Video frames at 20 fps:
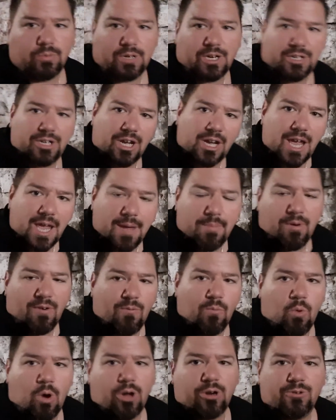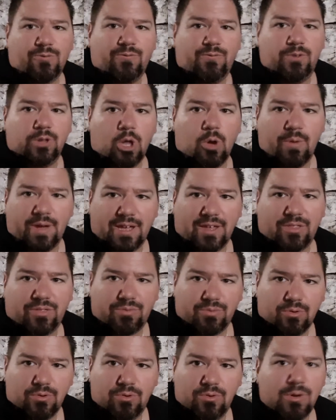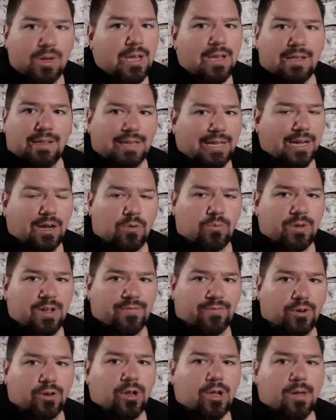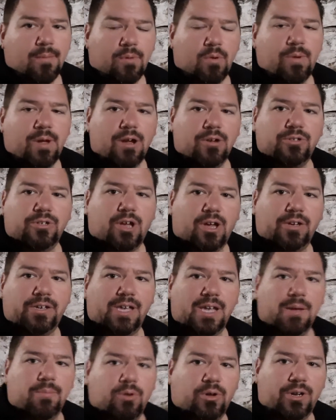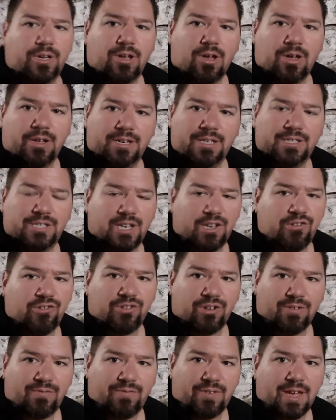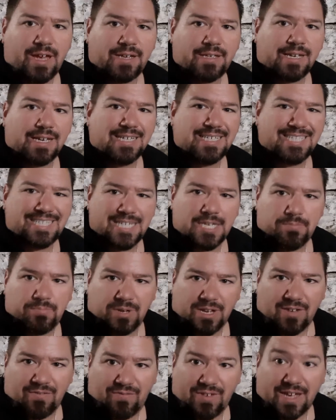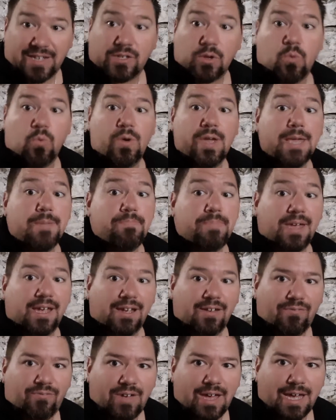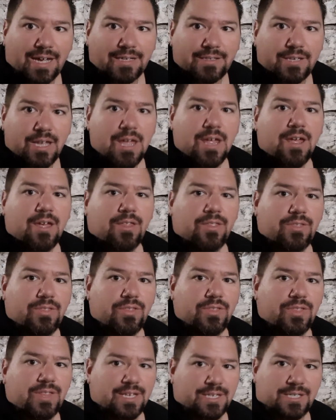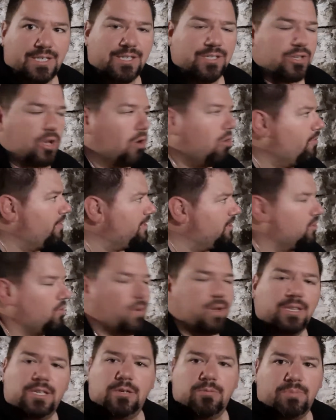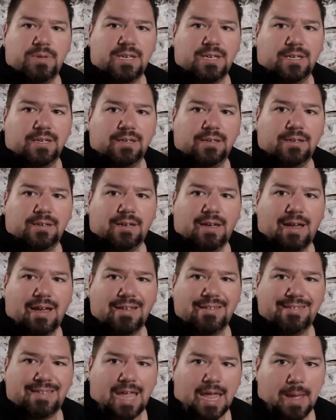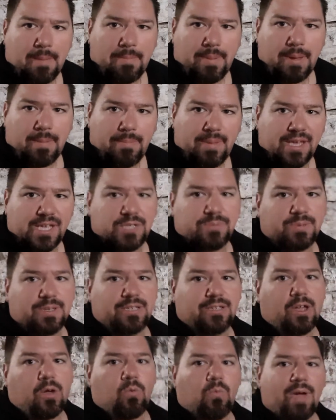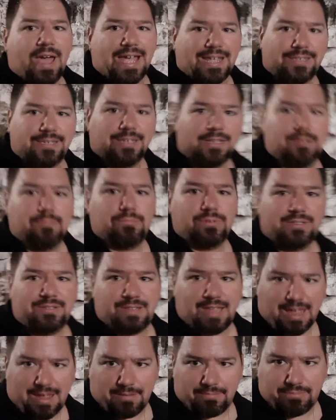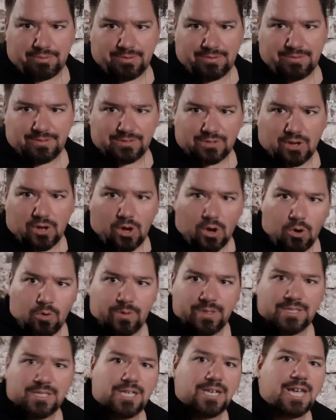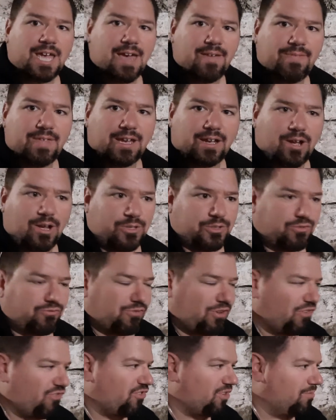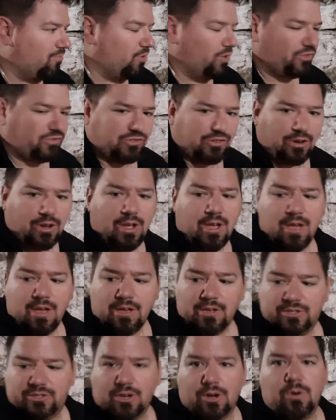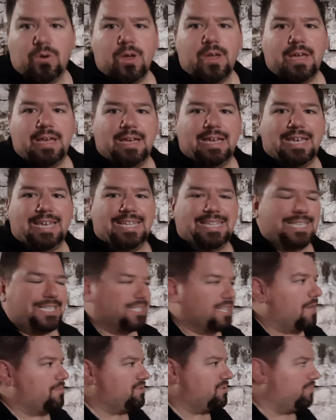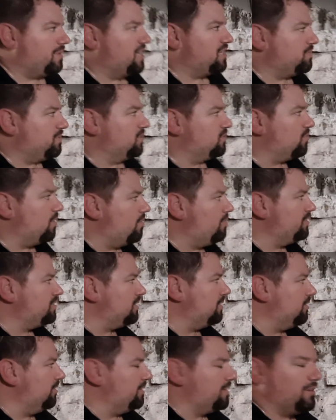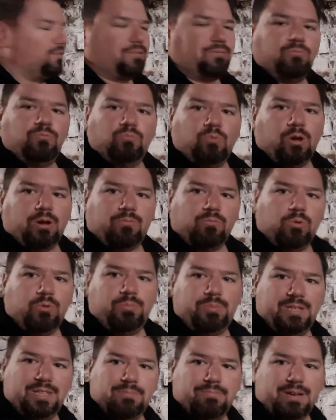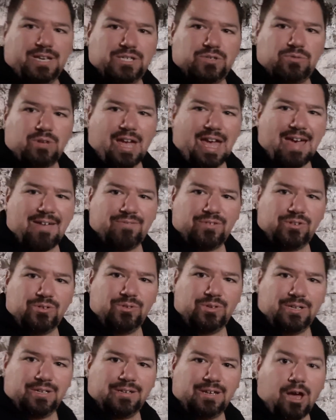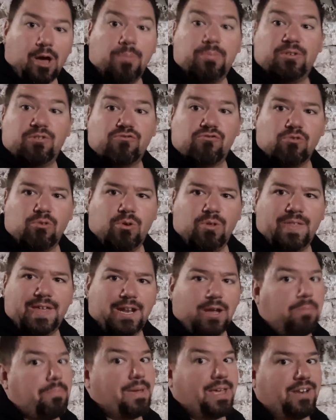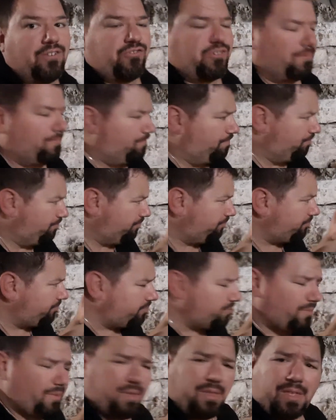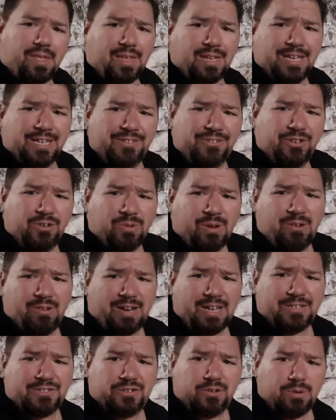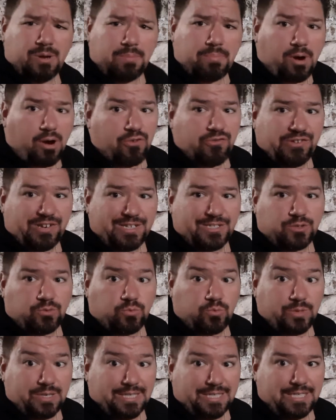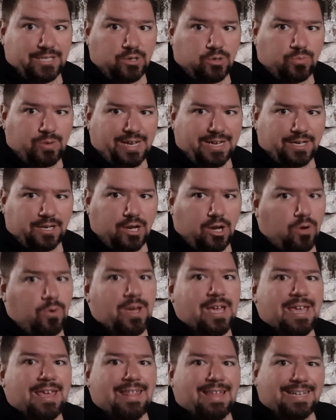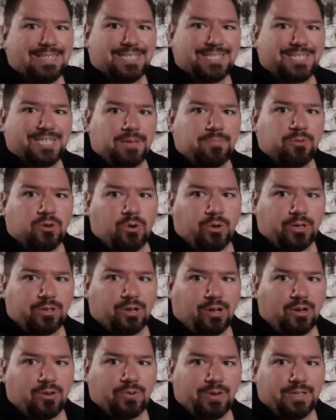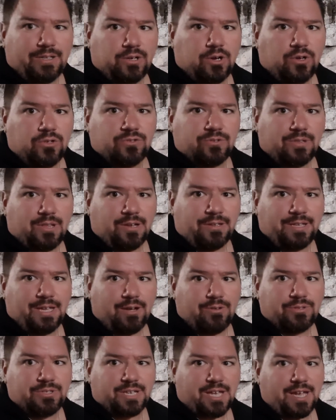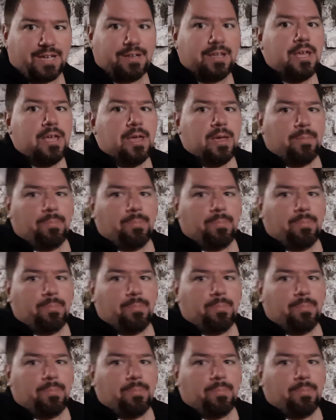We're not talking about water flowing through like a river, but we are talking about a condensation effect, a seeping effect, a weeping effect. This is always going to be a damp basement. Not wet, but damp. Always going to have that concentration of moisture. So in these types of basements, we're always going to look at what would be the best avenue to help control that, help manage it. Interior and exterior parging is a really good way to go. That's a skim coat of concrete that goes along the outside.